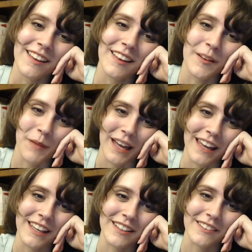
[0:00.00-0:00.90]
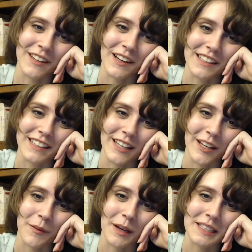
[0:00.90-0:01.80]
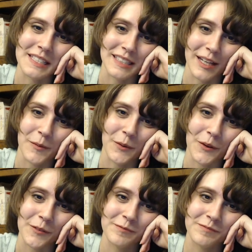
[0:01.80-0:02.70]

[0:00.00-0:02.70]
The pain of cutting down my disciple.